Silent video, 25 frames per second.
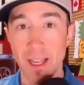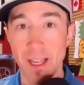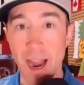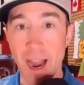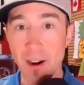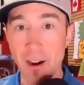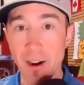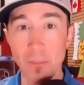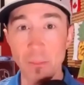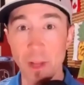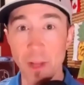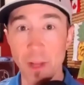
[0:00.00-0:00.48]
the
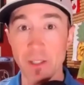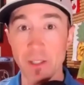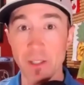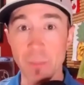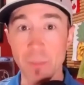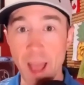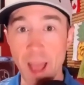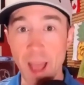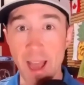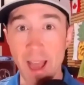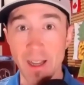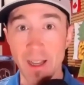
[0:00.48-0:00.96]
iron play is
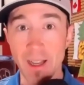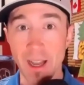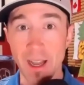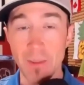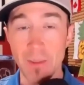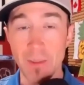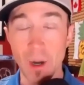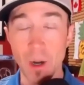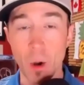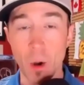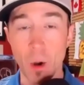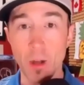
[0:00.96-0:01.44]
back. I
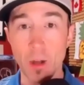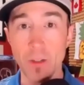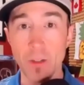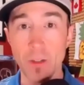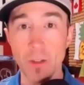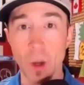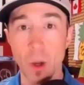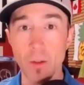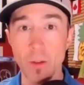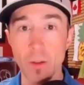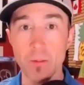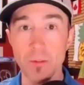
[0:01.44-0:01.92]
mean,
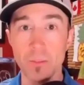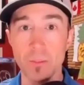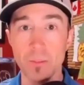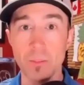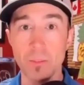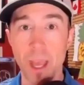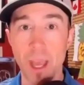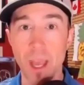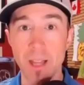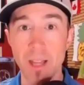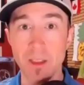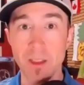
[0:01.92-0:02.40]
old
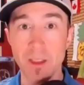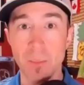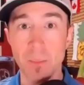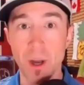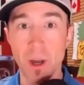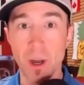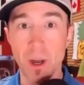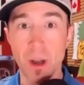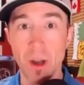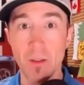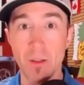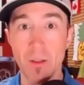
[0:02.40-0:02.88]
hit the
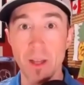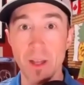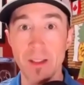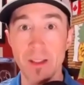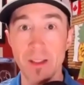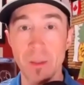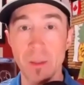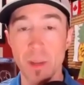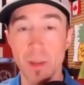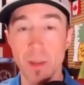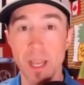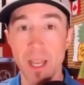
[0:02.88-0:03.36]
ball
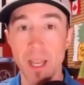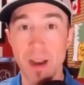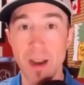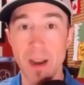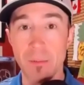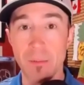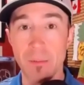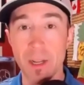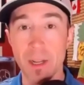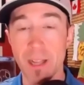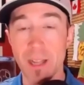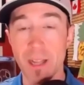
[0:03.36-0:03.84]
at the pin
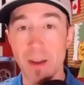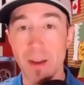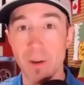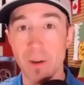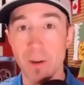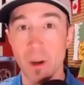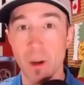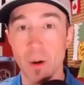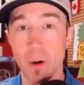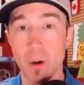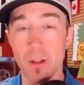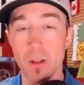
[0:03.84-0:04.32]

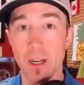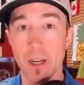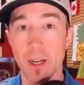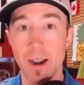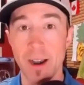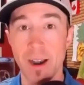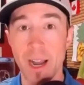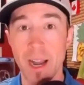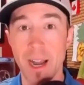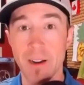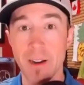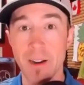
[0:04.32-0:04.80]
every hole
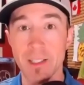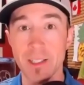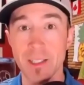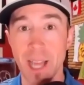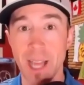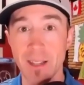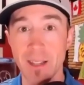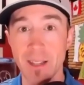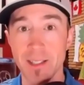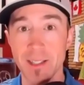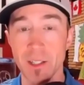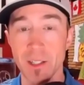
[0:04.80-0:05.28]
here. Henrik
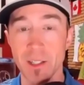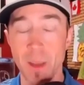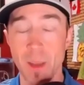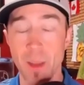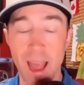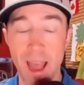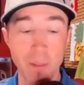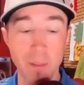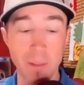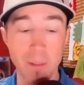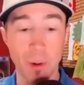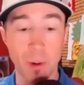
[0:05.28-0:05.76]
Stenson is
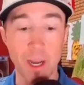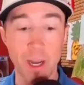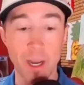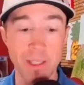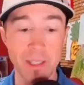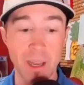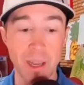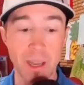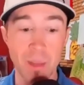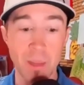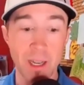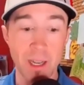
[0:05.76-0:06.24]
back,
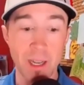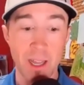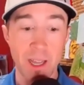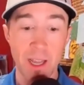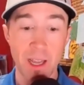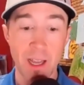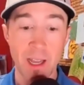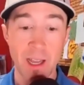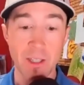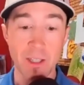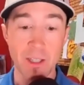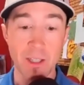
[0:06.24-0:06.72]
boys. I mean,
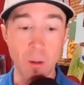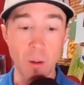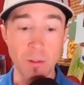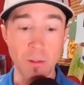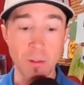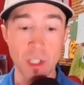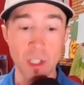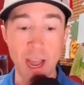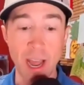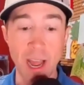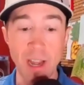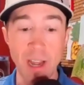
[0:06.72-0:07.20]
don't
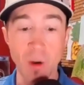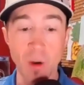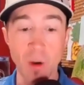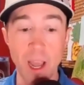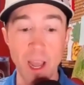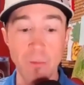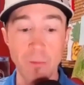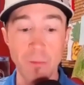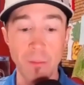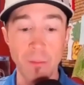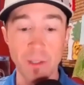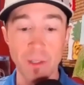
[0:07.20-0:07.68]
shy
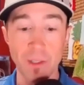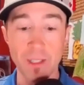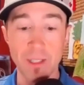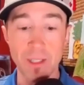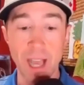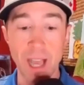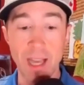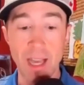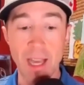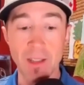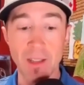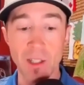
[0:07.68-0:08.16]
away from this
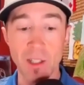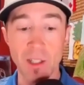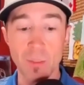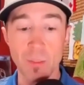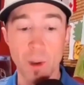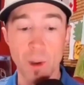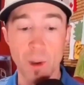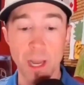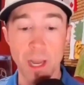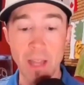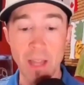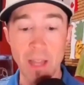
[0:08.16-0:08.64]
guy at this
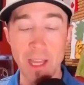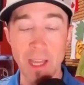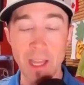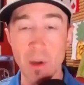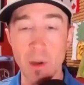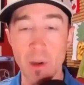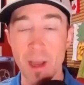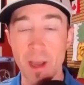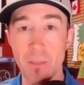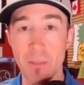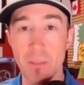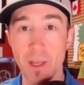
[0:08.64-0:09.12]
point. I think
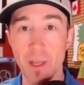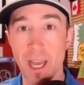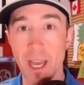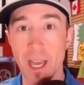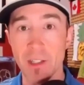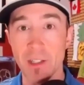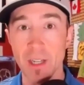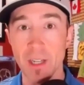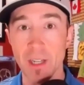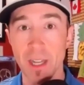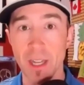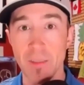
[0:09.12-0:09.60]
we might be
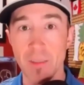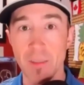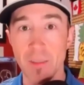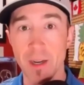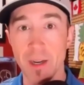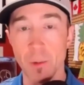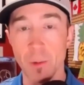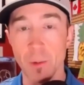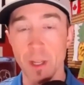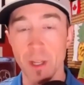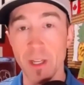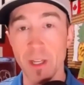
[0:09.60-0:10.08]
catching him at
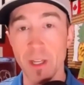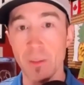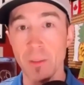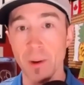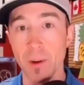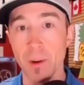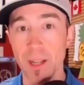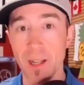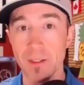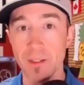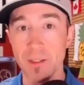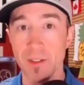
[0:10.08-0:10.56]
a really good
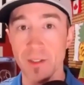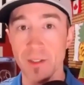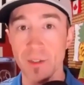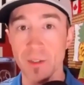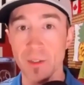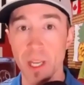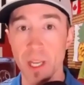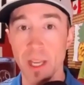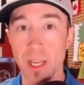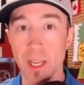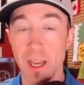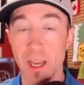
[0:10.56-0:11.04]
price this
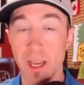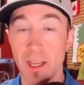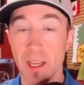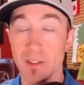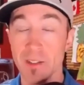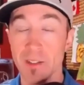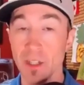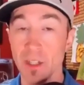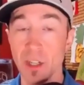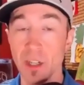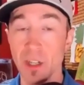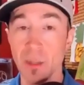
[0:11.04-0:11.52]
week.
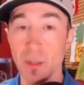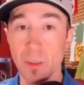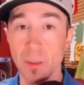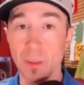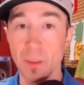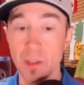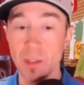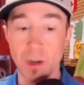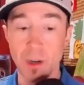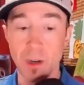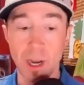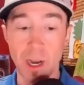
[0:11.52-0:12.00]
It's a good
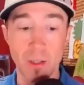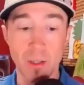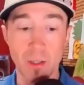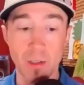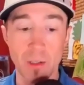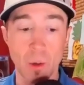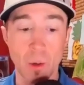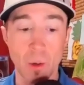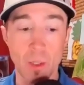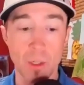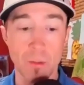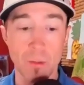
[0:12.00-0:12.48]
ball
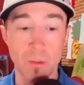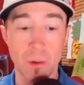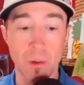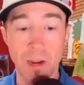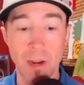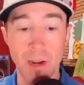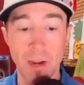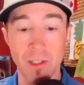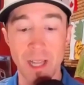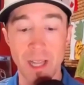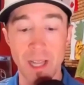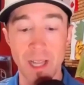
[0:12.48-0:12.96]
striker's course for
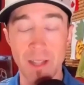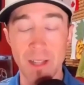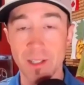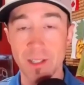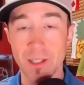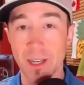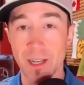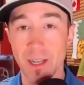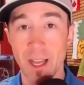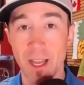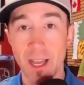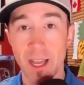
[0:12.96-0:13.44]
Henrik
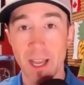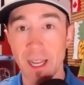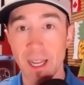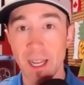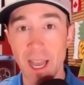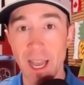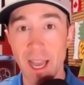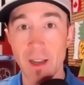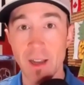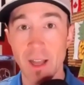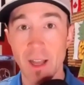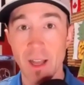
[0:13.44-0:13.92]
Stenson.
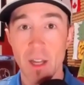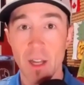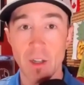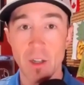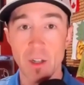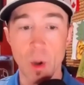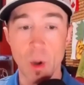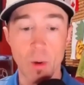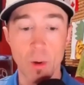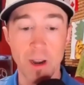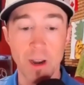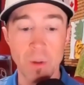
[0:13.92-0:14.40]
Again,
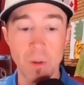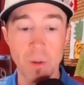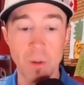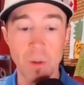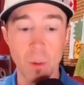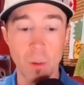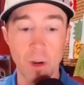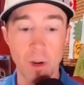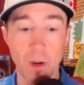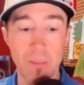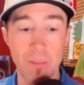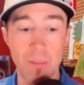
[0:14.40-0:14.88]
don't worry, have to
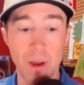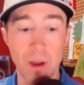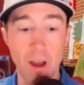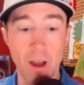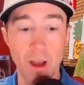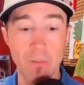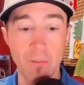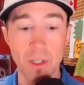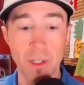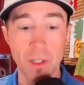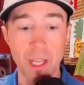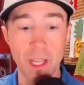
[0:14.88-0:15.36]
worry about
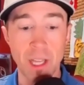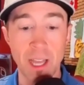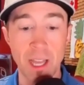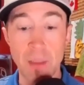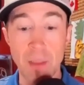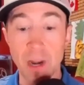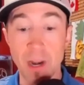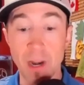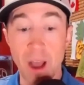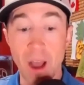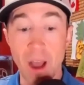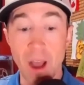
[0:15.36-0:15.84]
off the tee.
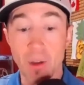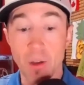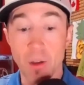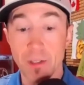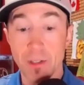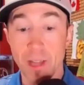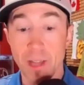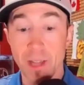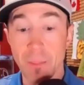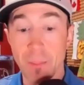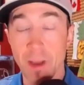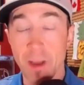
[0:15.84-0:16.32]
But I
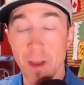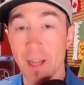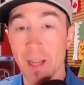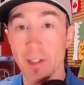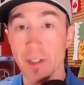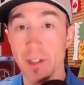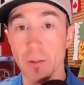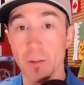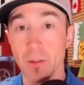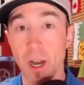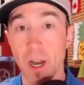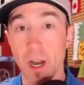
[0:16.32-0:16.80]
also like
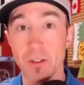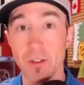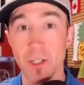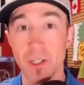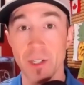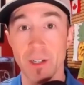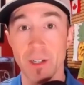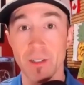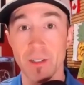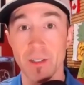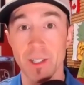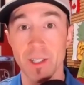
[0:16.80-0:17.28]
Patrick Rodgers
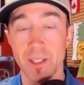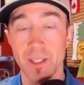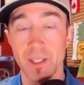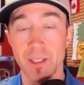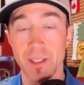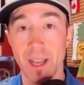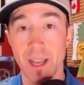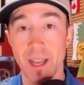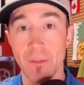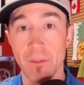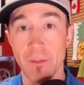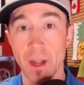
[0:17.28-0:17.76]
there at
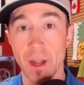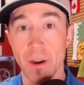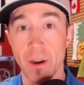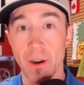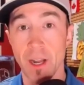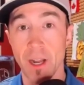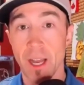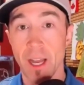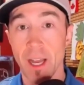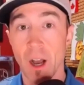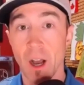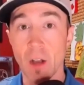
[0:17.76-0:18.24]

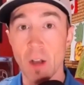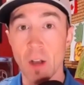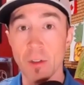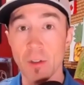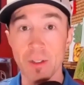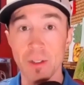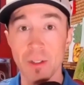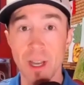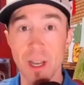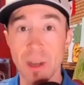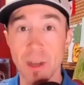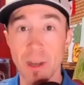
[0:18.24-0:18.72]
6,700.
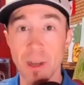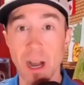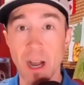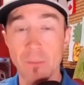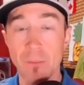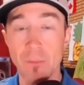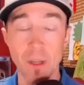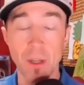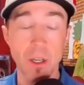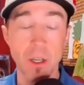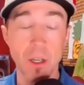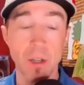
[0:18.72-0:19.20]
Also coming
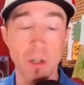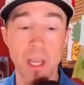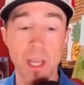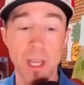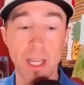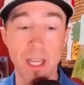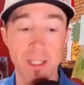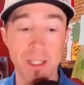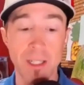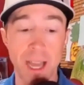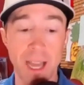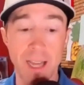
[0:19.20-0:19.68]
off a good
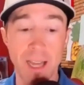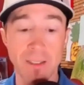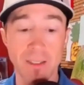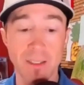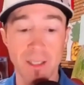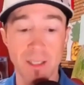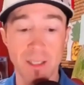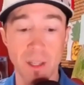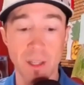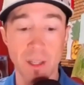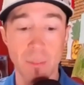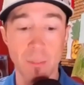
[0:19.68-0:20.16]
week in
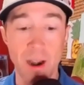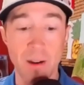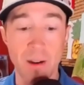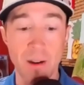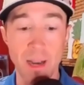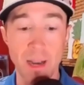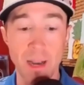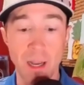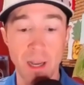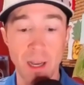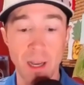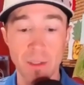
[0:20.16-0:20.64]
Texas at the
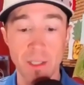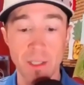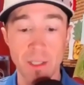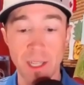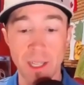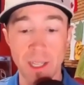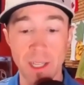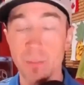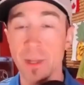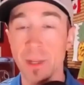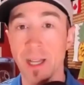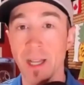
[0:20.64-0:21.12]
Byron Nelson.
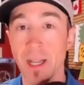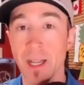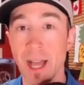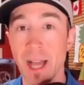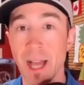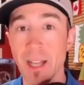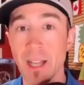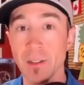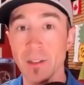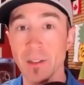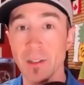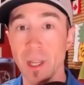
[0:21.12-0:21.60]
Didn't play
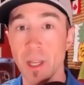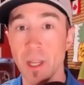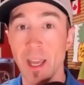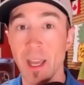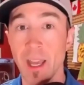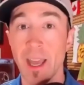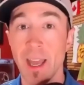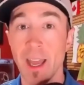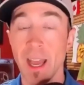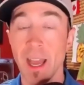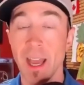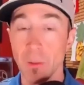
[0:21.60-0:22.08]
last week.
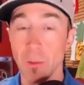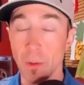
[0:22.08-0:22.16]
